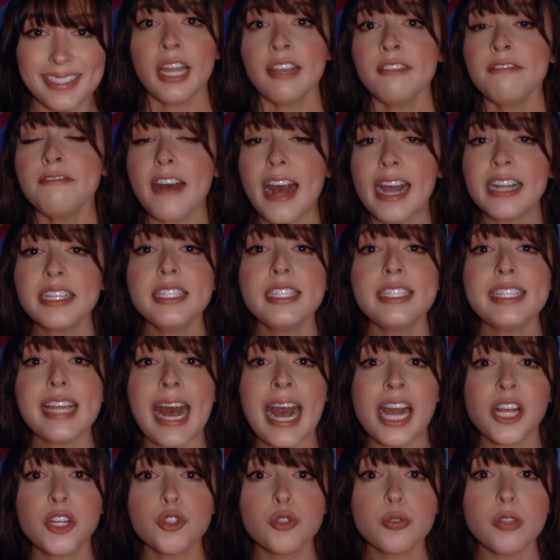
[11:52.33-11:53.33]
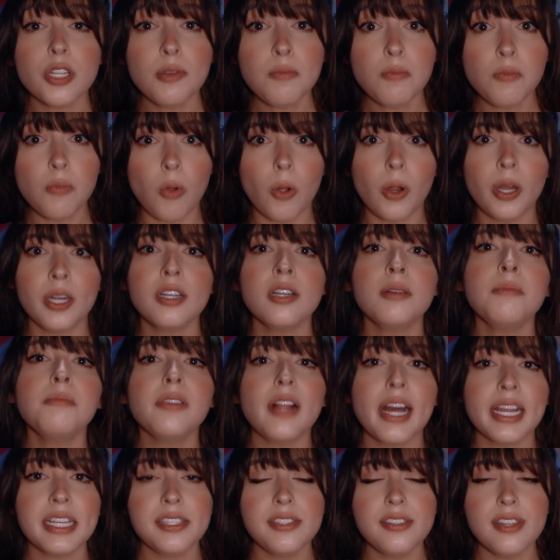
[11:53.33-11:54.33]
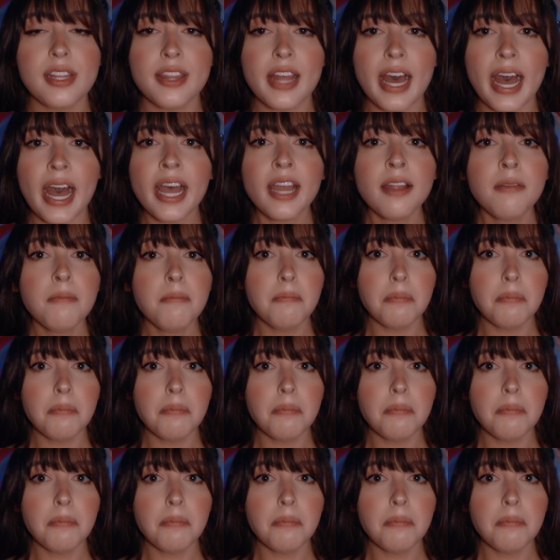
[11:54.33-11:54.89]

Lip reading: In fact, it's actually more complex than that,